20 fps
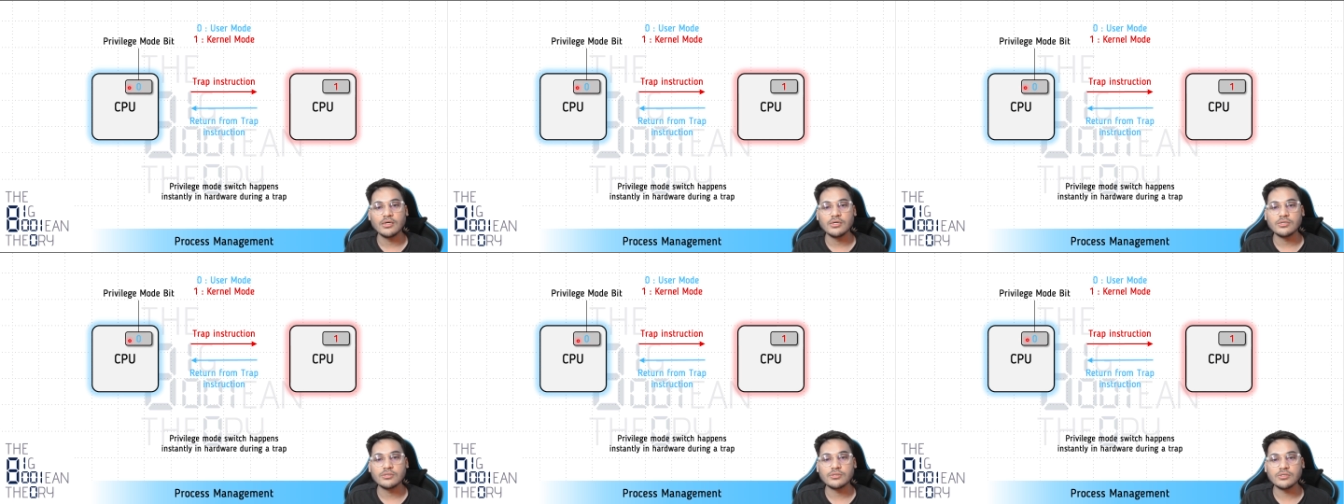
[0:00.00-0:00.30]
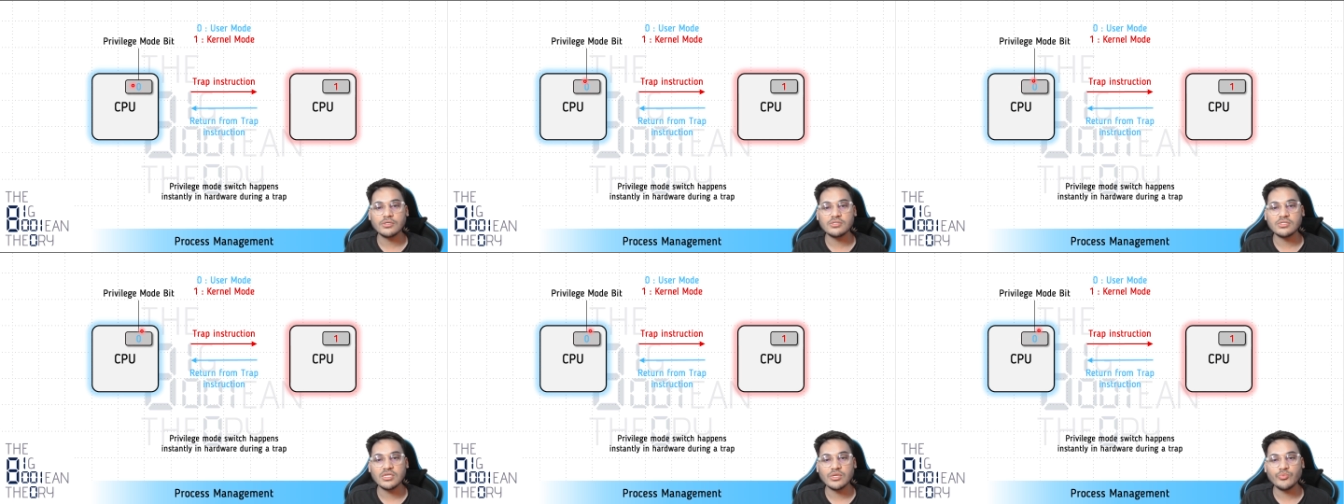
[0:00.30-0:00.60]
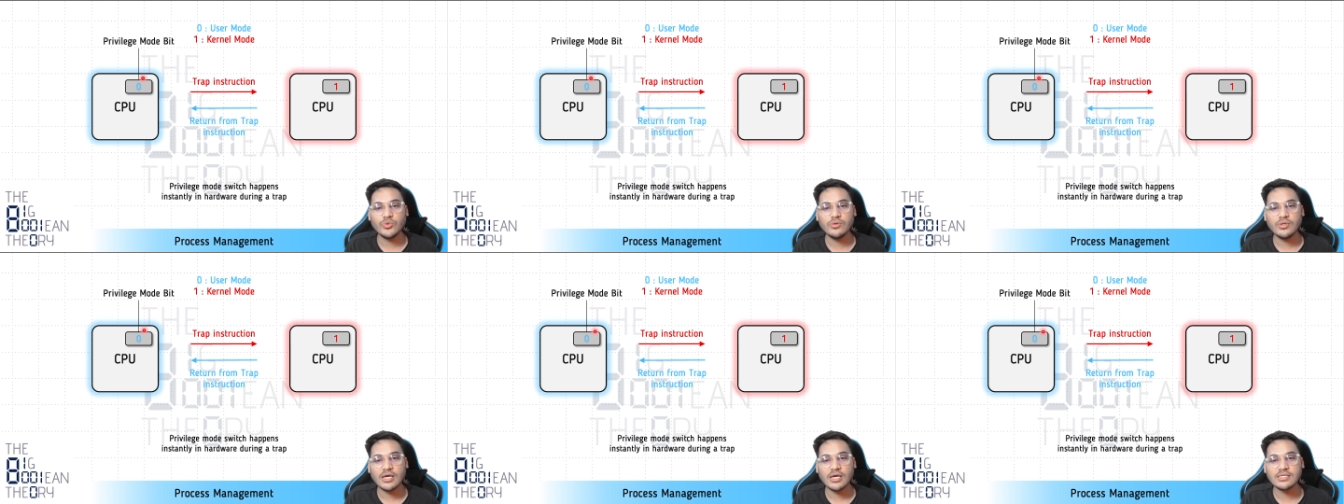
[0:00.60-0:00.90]
So the
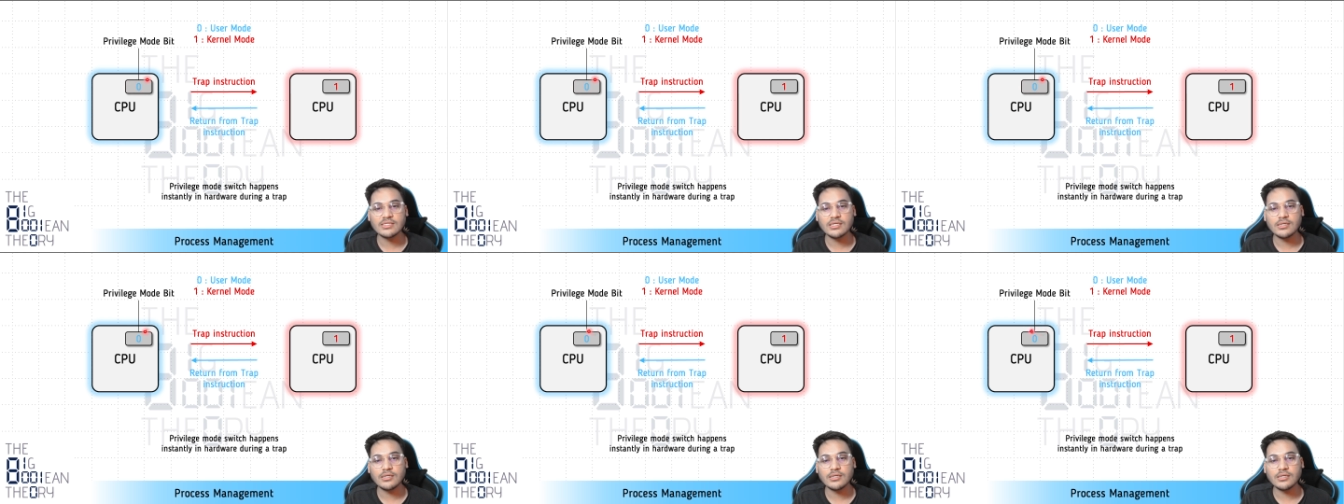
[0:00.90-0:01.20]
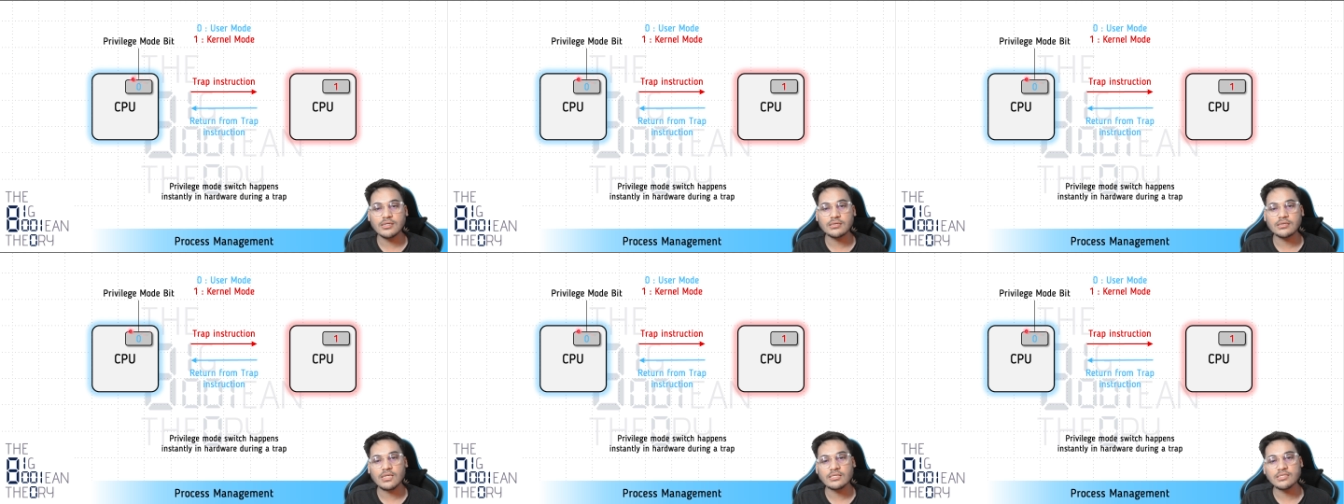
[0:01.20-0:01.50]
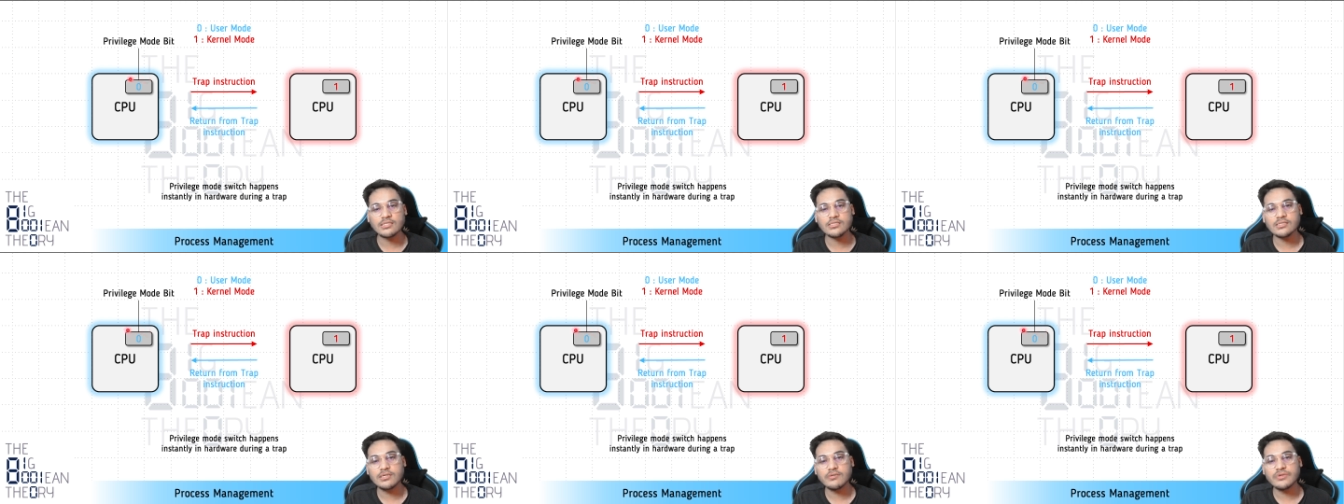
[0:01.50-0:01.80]
CPU has a
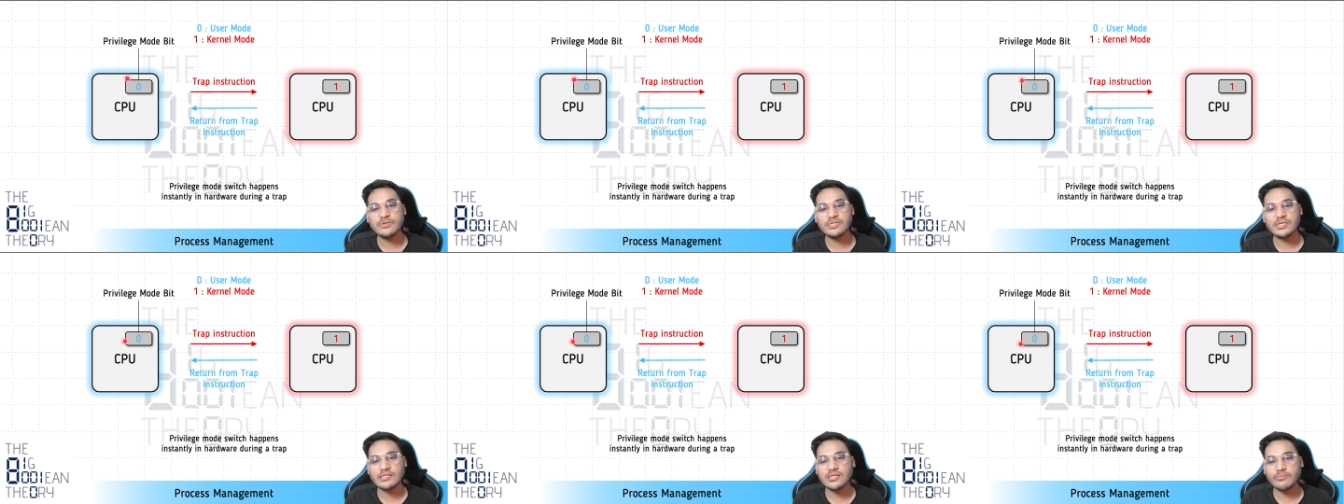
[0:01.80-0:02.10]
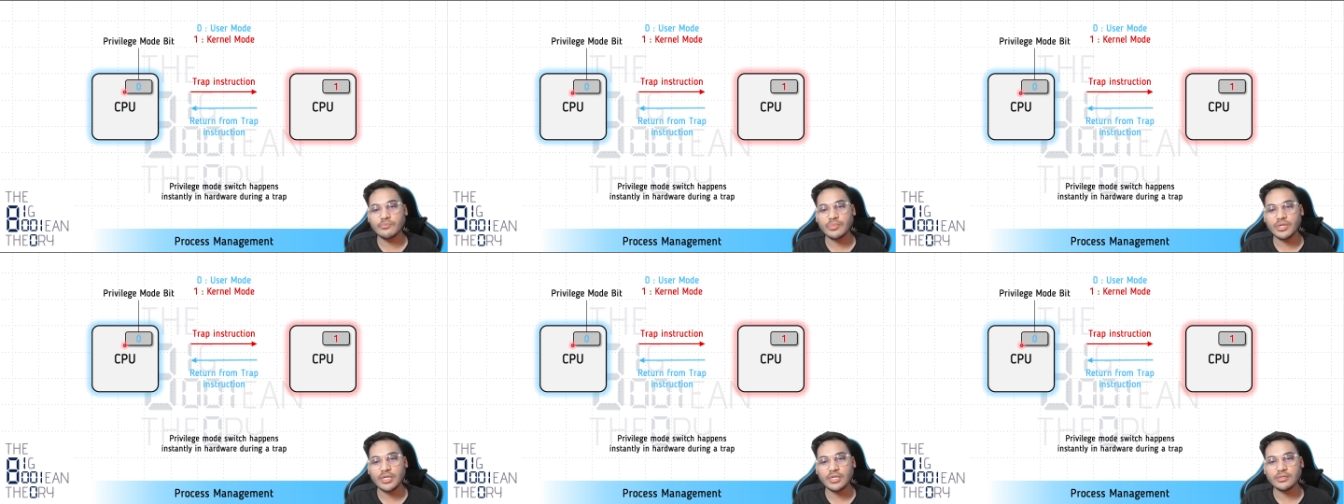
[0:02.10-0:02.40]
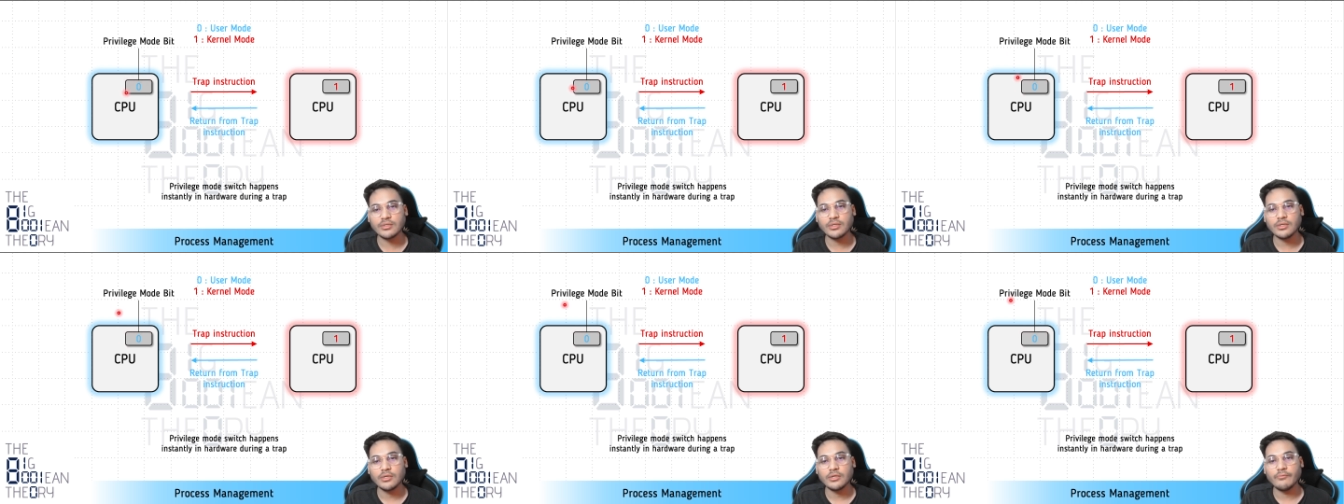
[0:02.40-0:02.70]
register which has a bit,
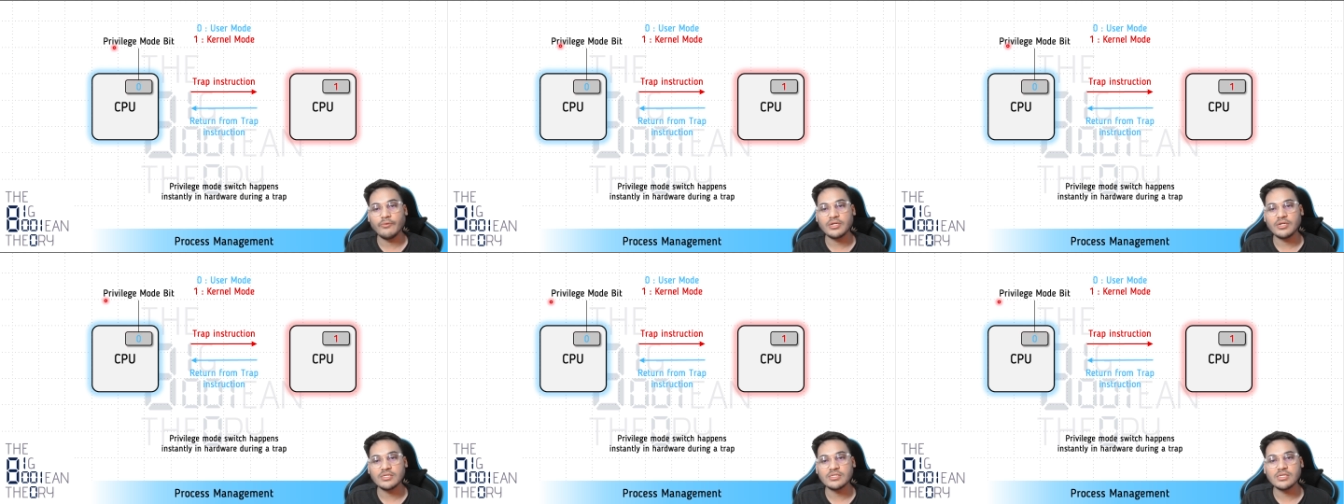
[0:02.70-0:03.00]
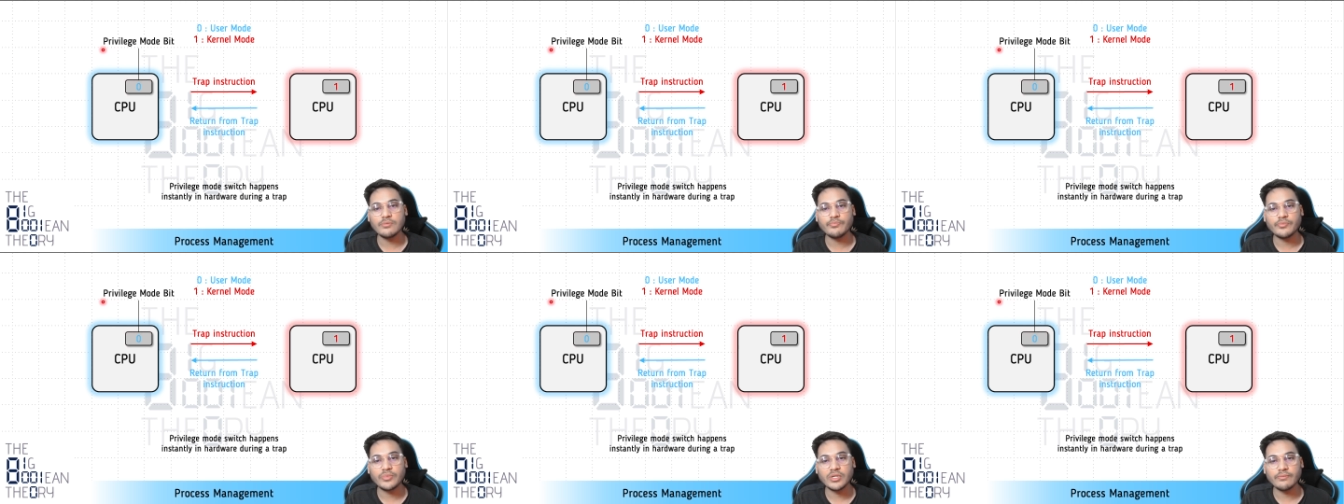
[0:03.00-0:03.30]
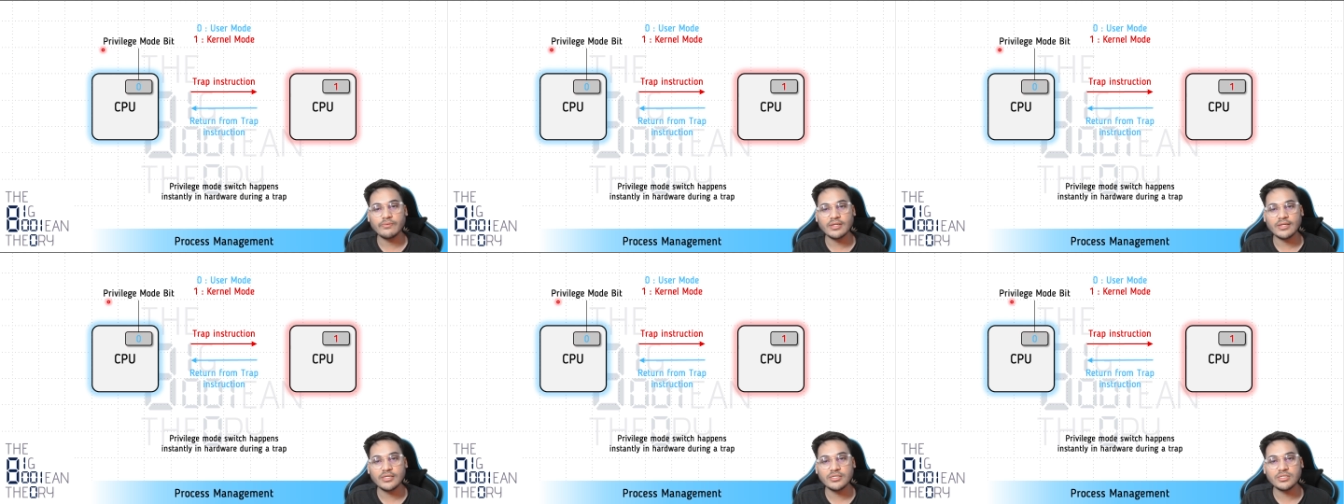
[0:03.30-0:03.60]
which is the
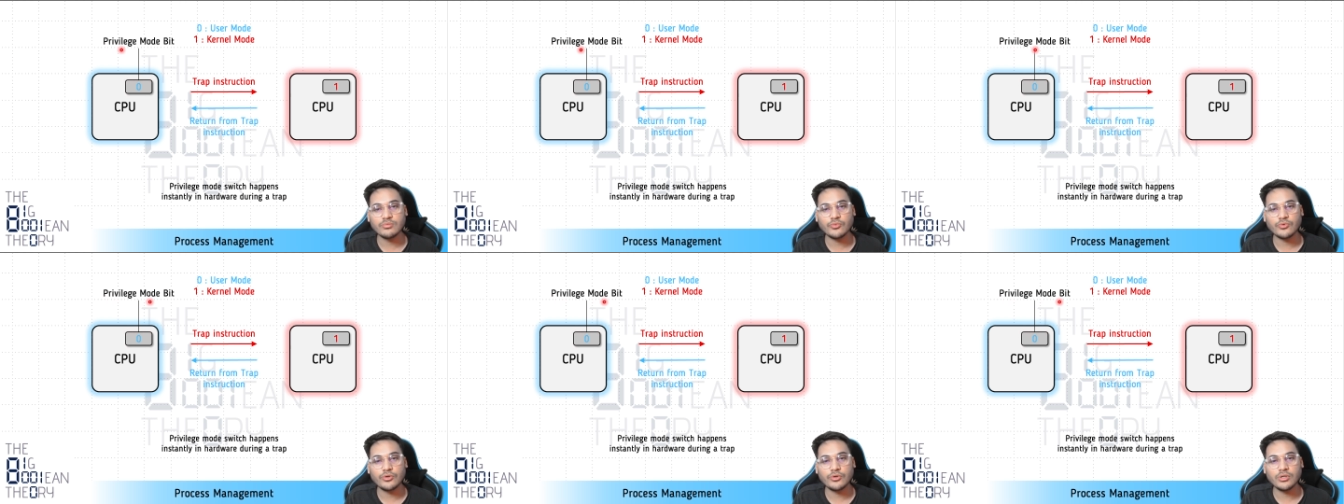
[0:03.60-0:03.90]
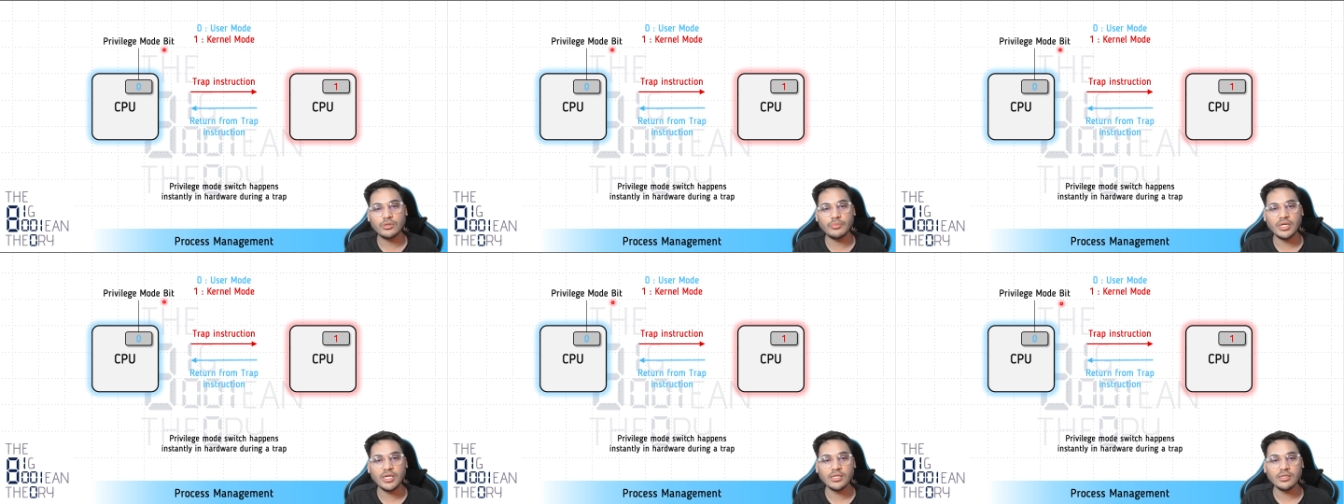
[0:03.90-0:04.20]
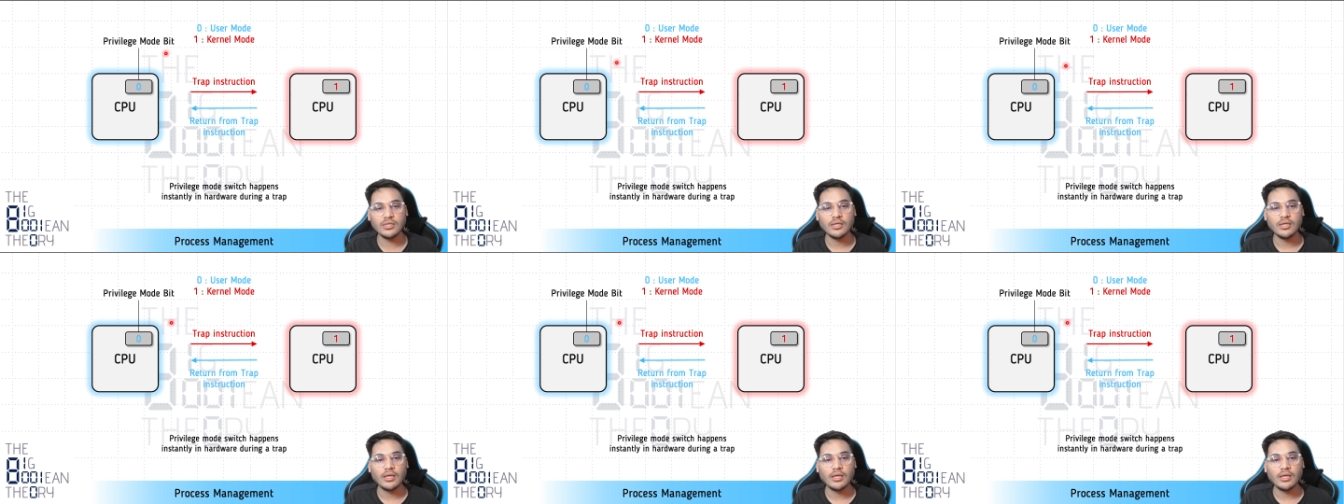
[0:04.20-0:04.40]
privilege mode bit,